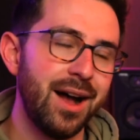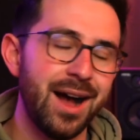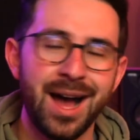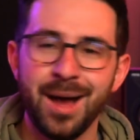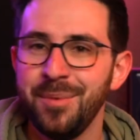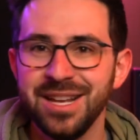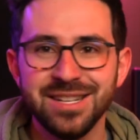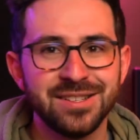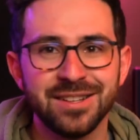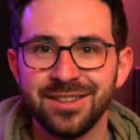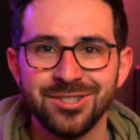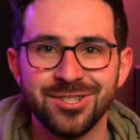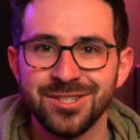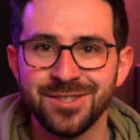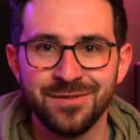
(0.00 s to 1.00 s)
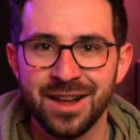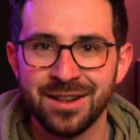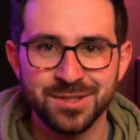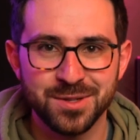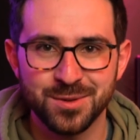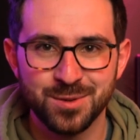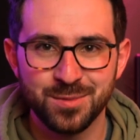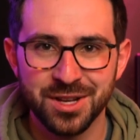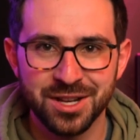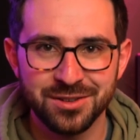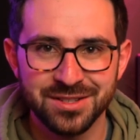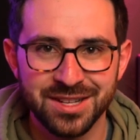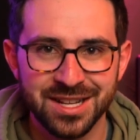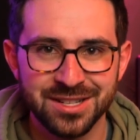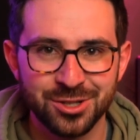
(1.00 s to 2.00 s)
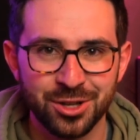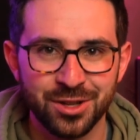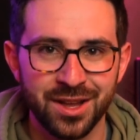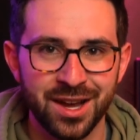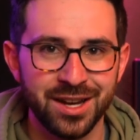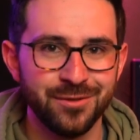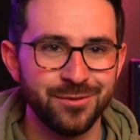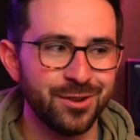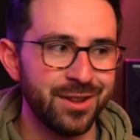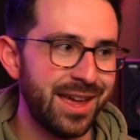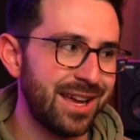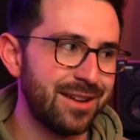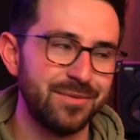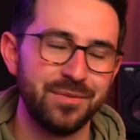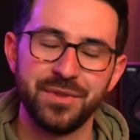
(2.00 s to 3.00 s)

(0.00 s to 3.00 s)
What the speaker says: I basically just found some speaker stands online for like